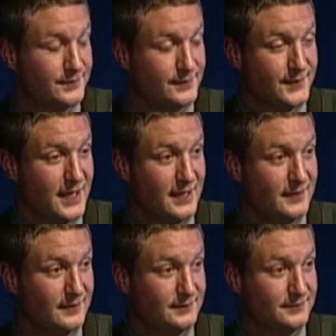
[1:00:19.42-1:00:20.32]

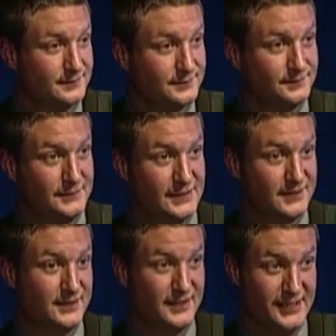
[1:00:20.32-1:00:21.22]
that
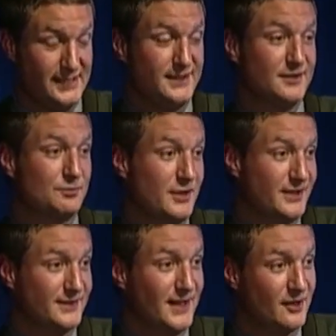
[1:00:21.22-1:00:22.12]
is the easiest way
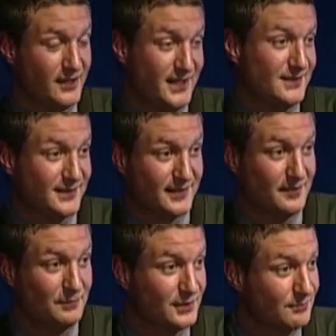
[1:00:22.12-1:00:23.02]
to say, or that's the
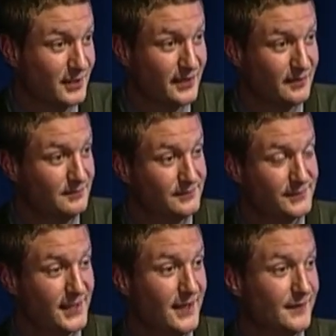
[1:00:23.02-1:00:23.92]
simplest way to
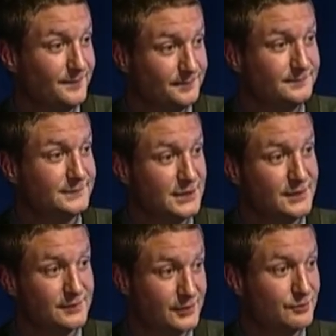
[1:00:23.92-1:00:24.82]
say it,
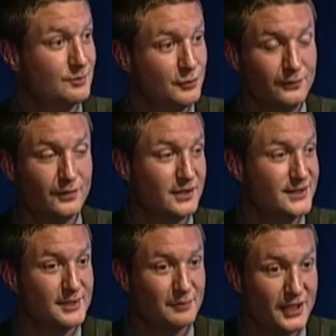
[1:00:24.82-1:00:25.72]
is just removal and
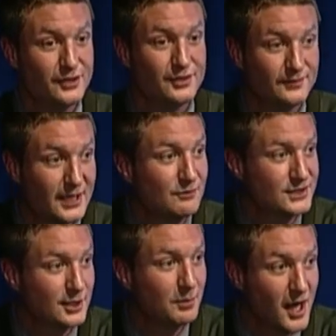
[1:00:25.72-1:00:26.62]
assimilation. That
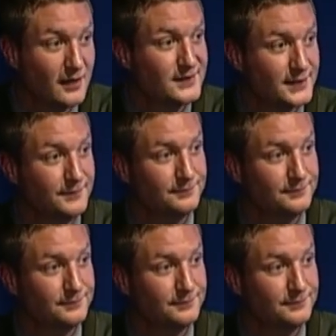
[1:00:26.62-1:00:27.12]
was their policy.